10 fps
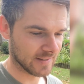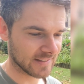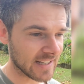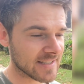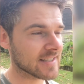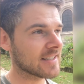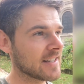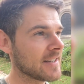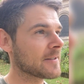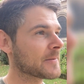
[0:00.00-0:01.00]
That's the
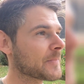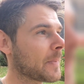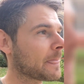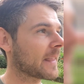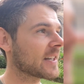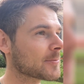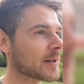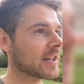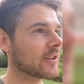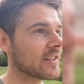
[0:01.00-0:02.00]
thing. That's
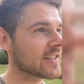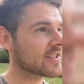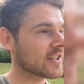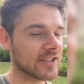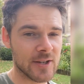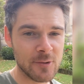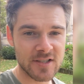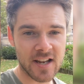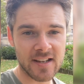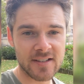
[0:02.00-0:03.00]
why you're like this. You're too
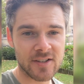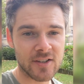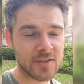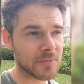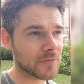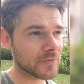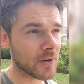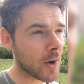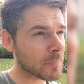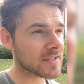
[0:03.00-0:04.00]
sane. You're on the
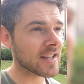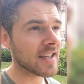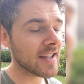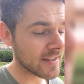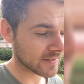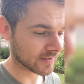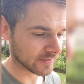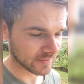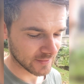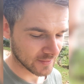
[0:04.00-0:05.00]
opposite end
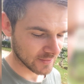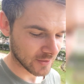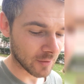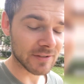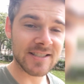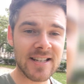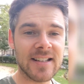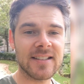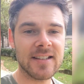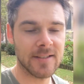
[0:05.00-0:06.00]
of
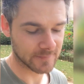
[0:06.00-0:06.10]
insanity.